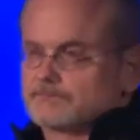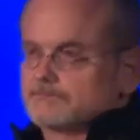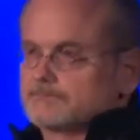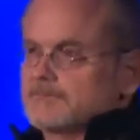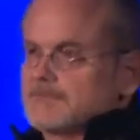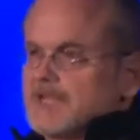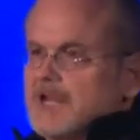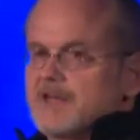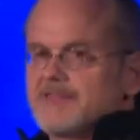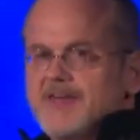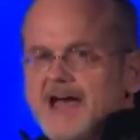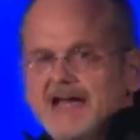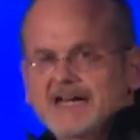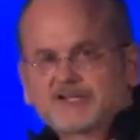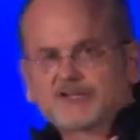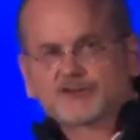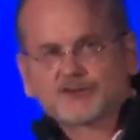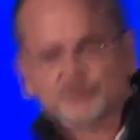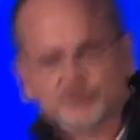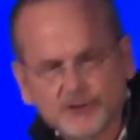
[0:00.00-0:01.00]
Now that
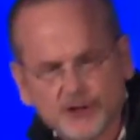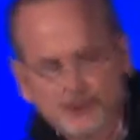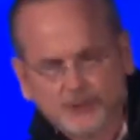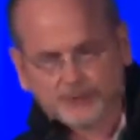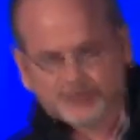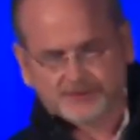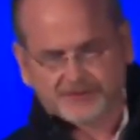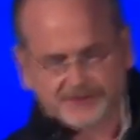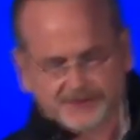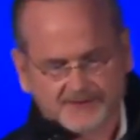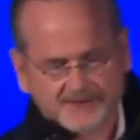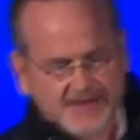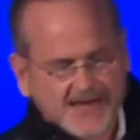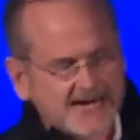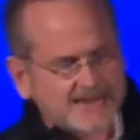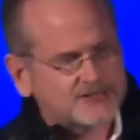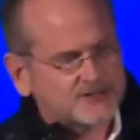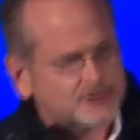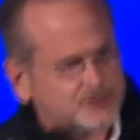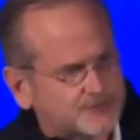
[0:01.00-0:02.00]

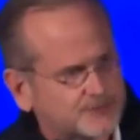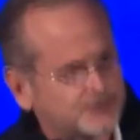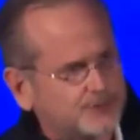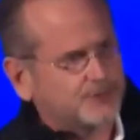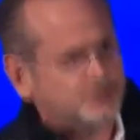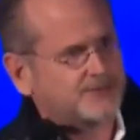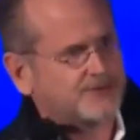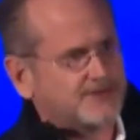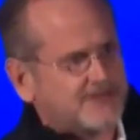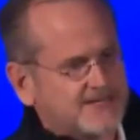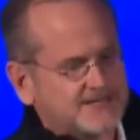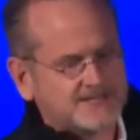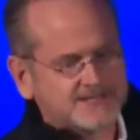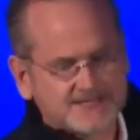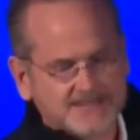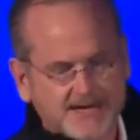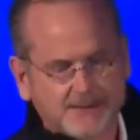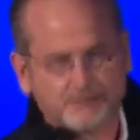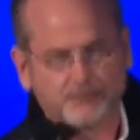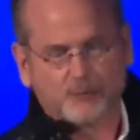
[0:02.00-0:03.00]
truth is
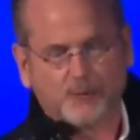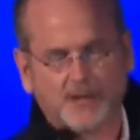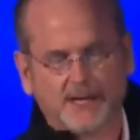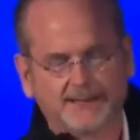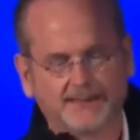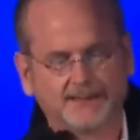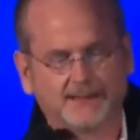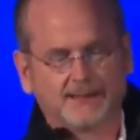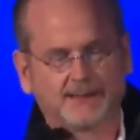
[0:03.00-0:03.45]
step one.